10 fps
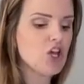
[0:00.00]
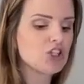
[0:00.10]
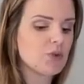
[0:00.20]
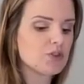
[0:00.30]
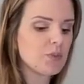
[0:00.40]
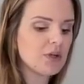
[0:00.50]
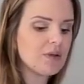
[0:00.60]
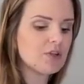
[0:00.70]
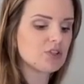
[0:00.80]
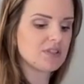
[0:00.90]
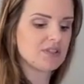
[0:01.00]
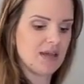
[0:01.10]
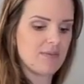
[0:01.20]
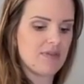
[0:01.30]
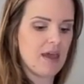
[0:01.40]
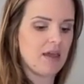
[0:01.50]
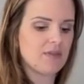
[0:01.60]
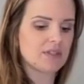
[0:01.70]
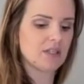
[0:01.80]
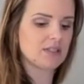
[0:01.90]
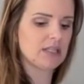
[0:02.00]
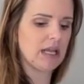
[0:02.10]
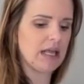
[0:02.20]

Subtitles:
So it's pretty much the same thing in the sense that